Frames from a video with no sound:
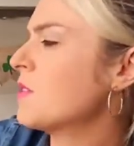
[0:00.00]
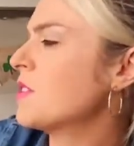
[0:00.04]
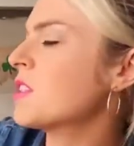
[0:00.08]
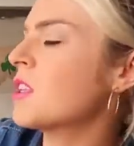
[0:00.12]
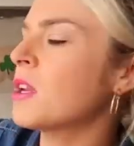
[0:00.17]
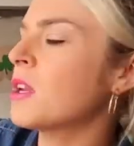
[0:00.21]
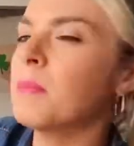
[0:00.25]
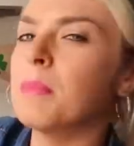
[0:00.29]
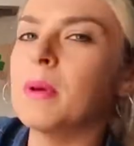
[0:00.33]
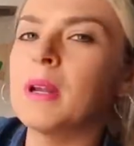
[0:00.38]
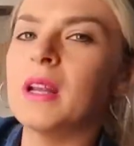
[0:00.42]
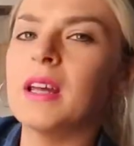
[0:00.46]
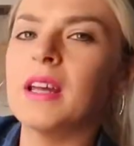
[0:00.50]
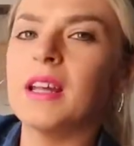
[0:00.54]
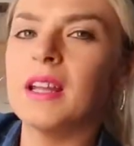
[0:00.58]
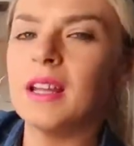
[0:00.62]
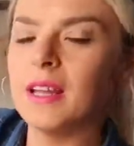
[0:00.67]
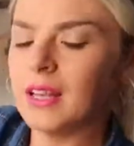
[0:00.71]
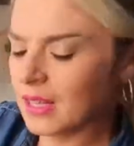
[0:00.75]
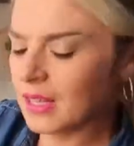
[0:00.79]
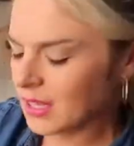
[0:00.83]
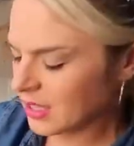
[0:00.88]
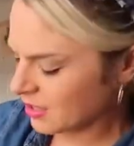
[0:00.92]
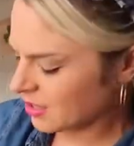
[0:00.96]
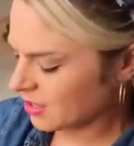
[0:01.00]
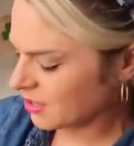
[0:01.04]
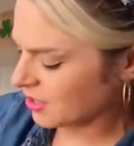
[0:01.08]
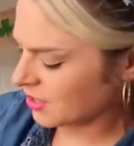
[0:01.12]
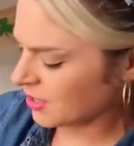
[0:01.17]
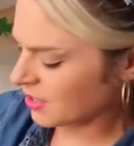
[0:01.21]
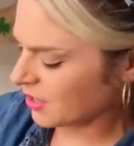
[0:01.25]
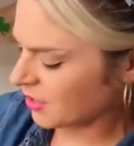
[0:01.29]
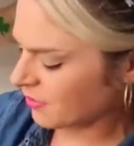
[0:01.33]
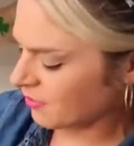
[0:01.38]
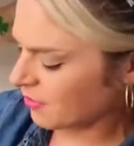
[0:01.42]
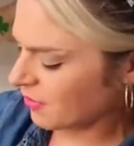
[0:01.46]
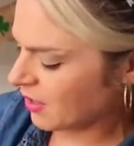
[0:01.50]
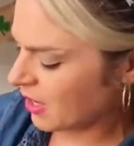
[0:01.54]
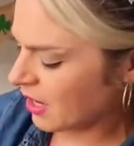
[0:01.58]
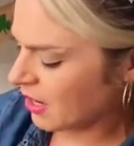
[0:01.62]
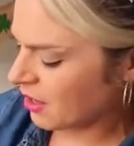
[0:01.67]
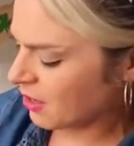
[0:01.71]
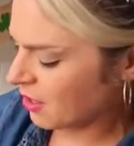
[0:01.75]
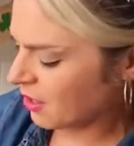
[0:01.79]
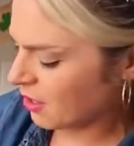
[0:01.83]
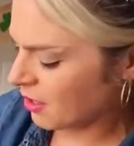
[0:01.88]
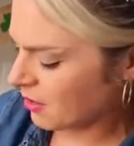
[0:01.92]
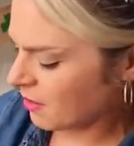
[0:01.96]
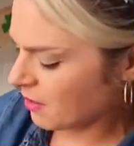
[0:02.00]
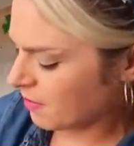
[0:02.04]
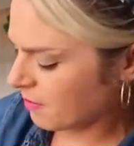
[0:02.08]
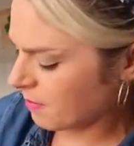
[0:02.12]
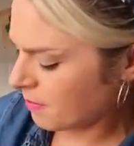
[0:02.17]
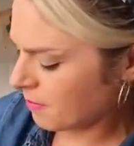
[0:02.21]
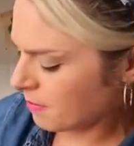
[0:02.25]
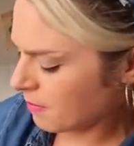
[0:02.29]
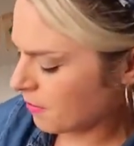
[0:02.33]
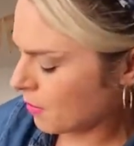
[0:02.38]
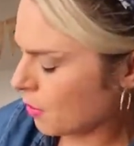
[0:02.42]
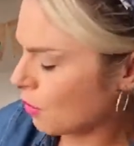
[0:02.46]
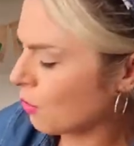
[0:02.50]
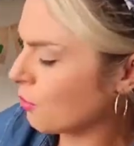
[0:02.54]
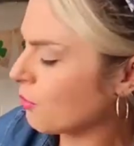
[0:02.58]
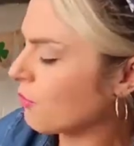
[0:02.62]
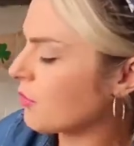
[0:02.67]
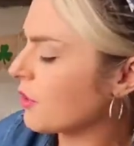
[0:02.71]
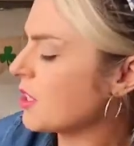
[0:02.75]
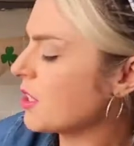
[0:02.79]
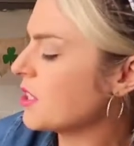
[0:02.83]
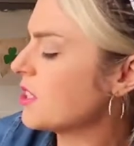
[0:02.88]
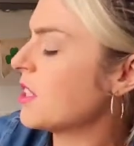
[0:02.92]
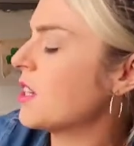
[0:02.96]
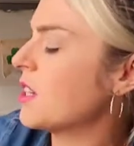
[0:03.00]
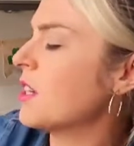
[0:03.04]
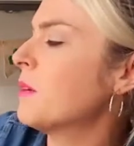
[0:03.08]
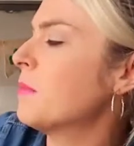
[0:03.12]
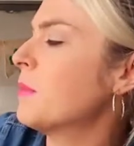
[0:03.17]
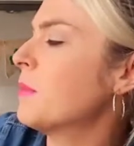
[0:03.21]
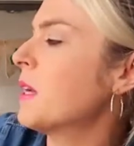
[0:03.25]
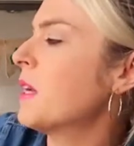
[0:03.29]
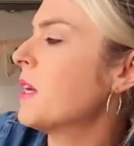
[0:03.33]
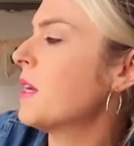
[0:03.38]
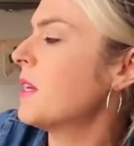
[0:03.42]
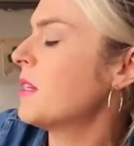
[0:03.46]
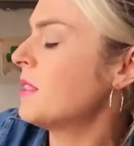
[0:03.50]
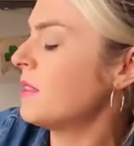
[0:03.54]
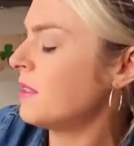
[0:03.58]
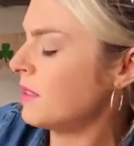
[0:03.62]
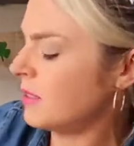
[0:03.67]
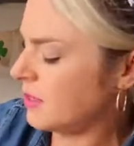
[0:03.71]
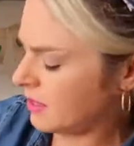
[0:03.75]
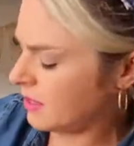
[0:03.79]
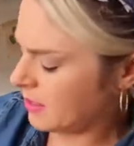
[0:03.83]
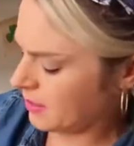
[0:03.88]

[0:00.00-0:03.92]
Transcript: I'm going to put a little dusting flour over it and on my hands.